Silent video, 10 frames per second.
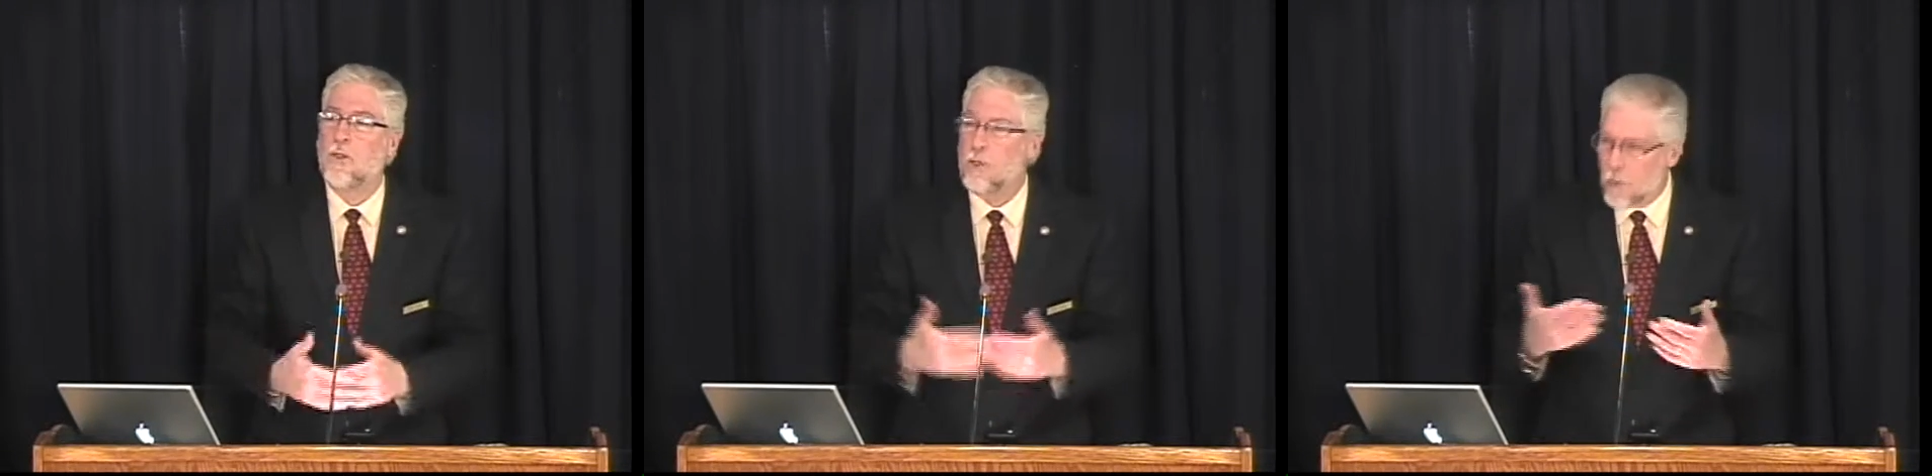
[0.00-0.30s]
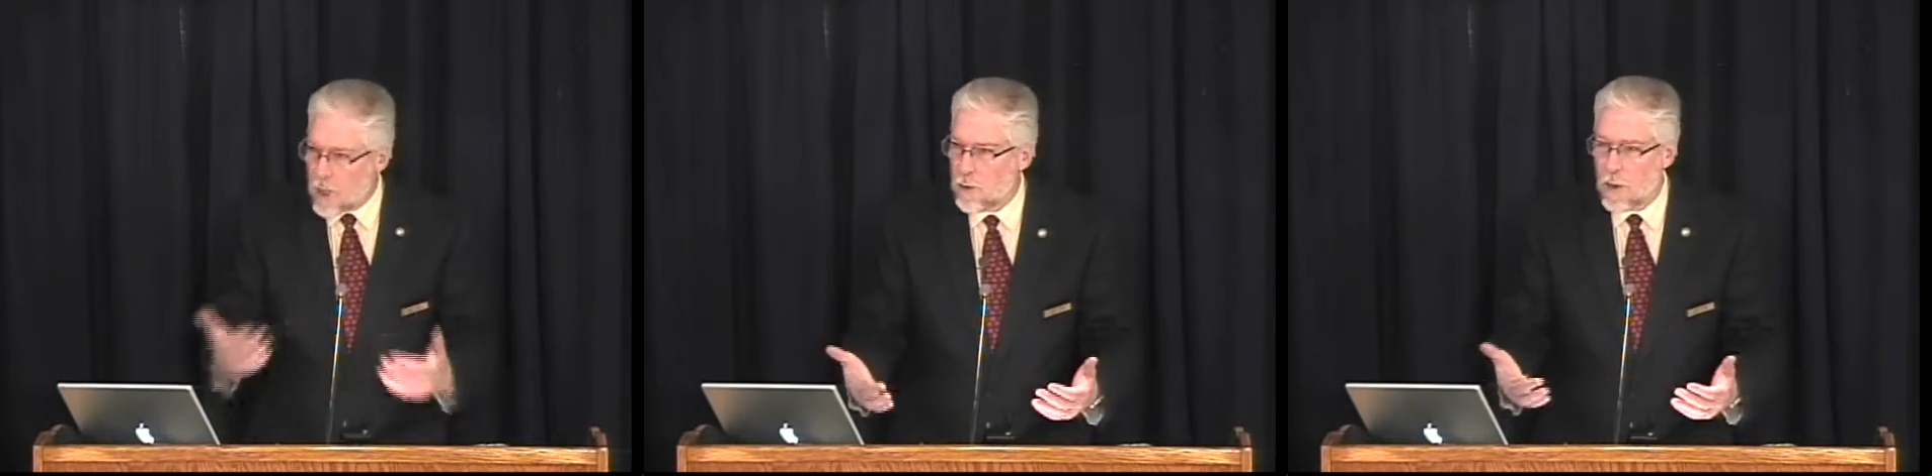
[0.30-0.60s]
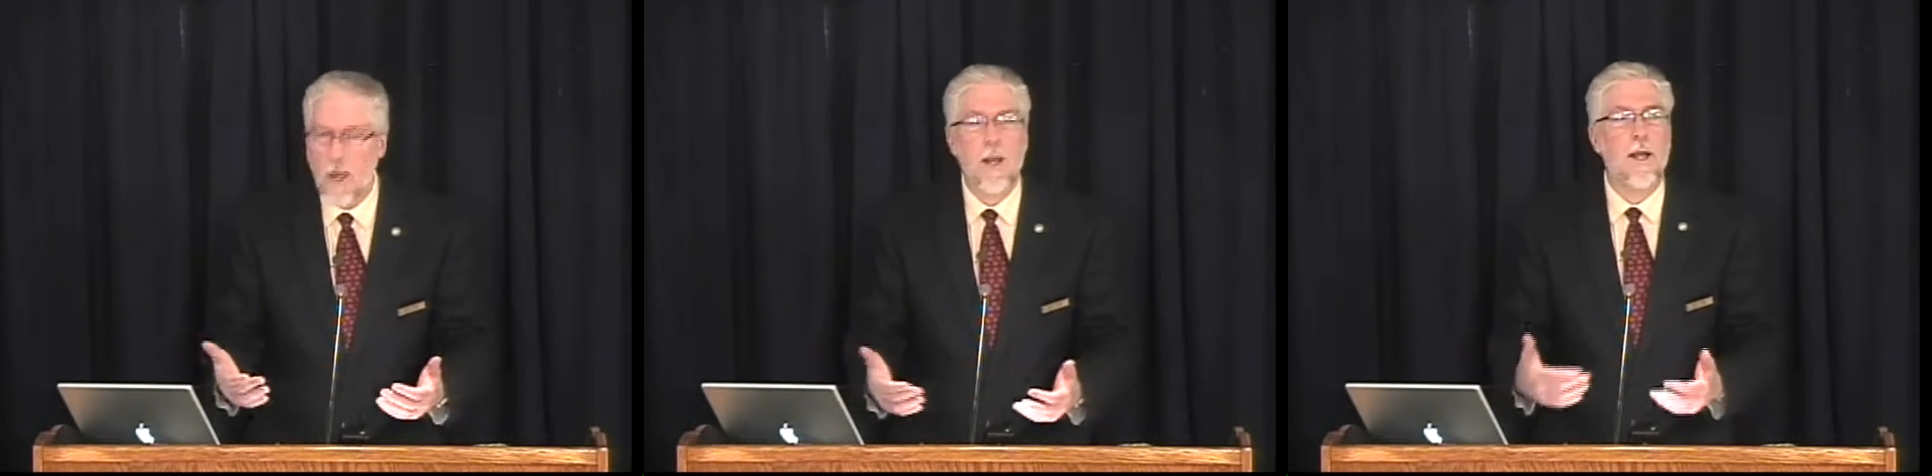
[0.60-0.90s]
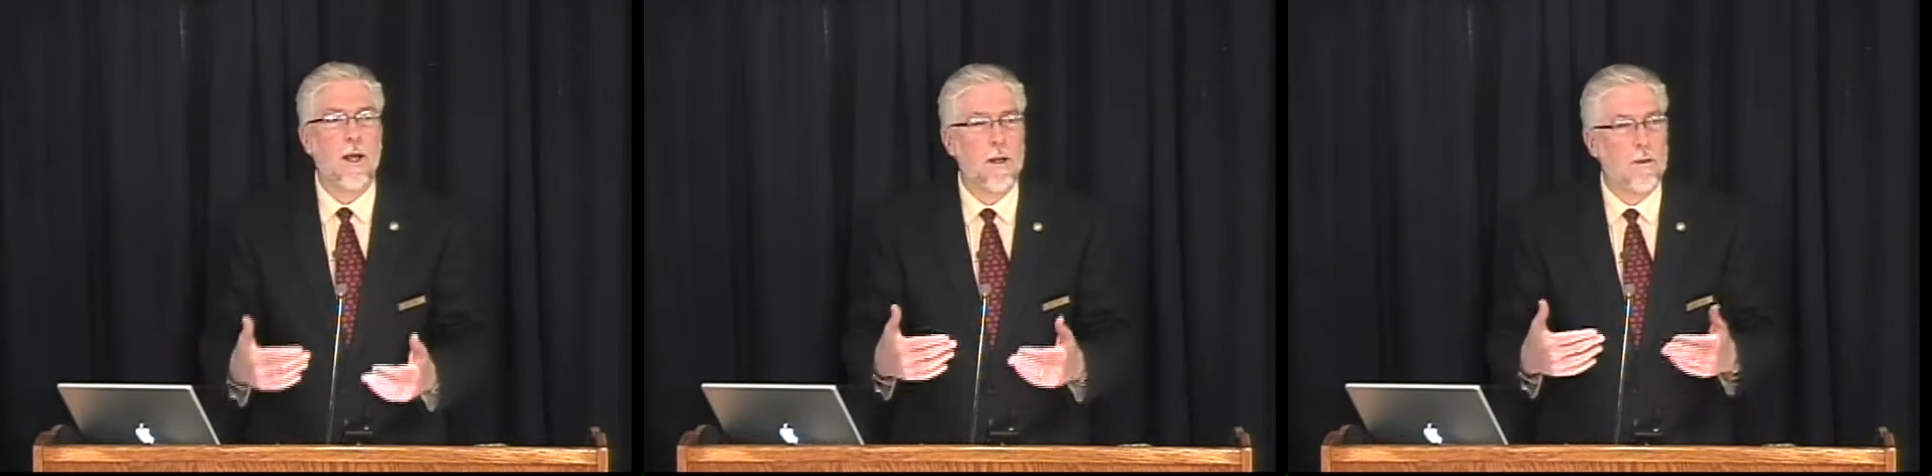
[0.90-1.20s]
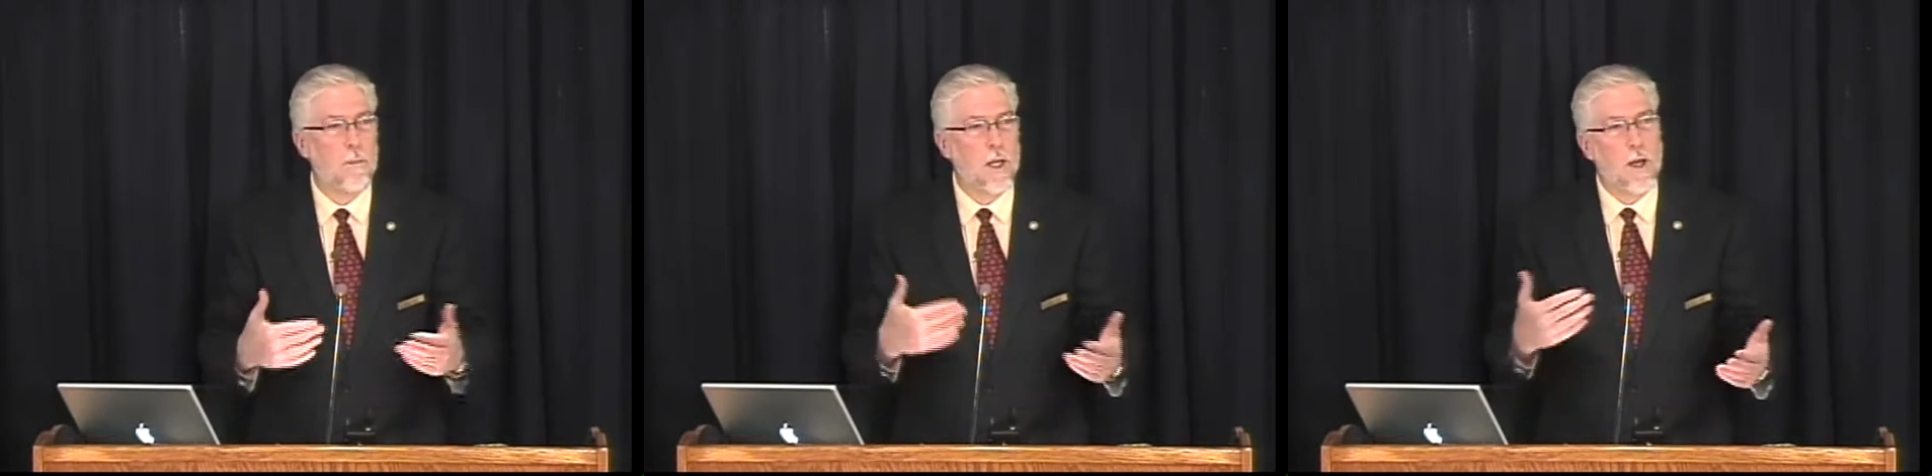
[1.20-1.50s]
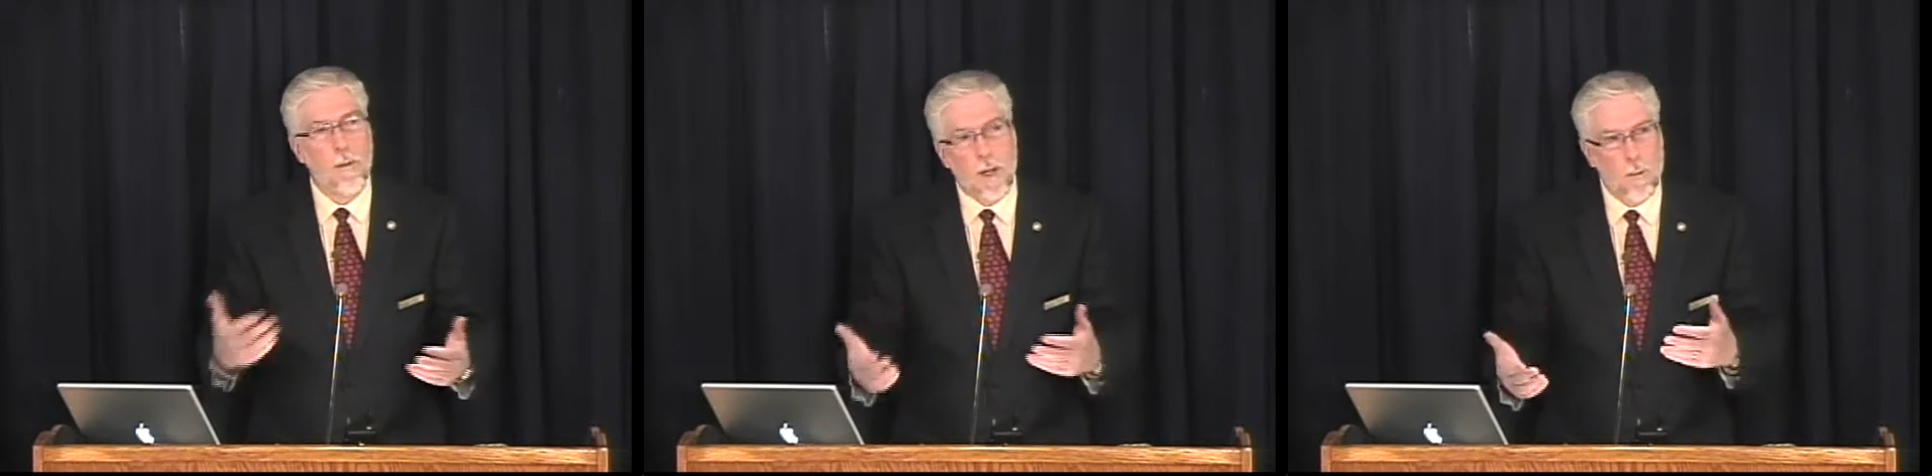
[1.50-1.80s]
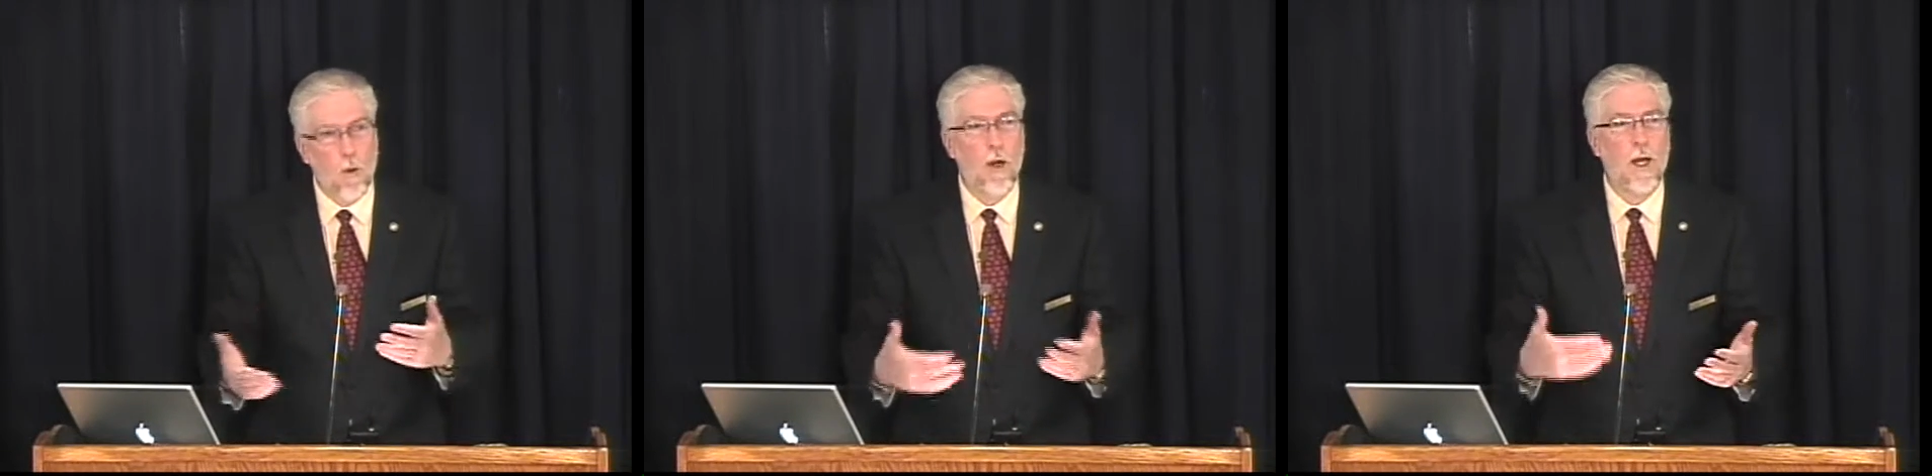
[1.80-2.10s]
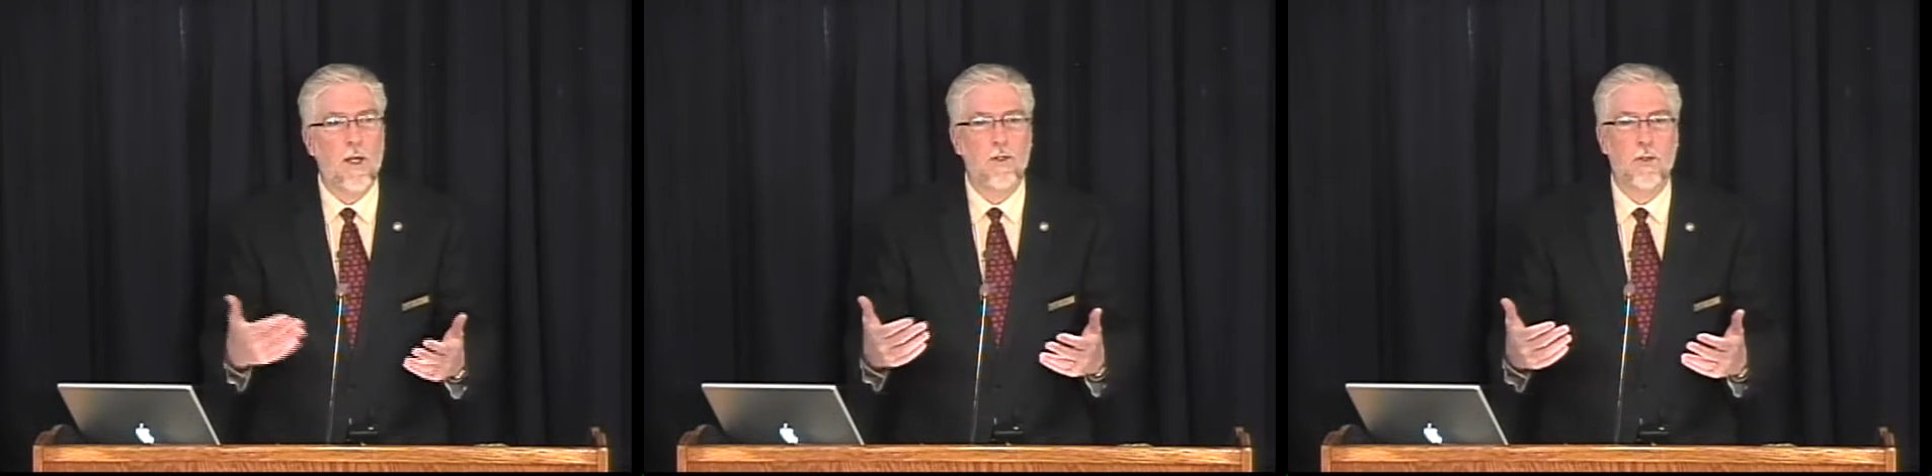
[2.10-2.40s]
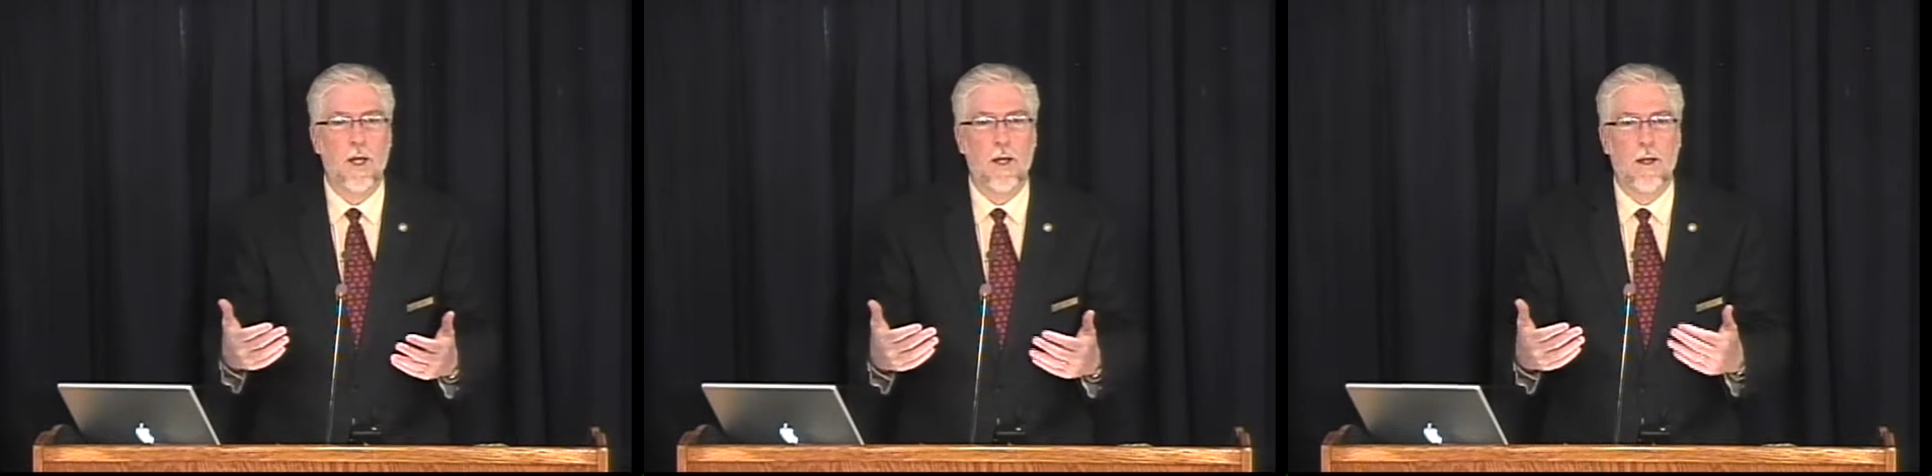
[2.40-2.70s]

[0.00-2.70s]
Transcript: surrendering and becoming more or less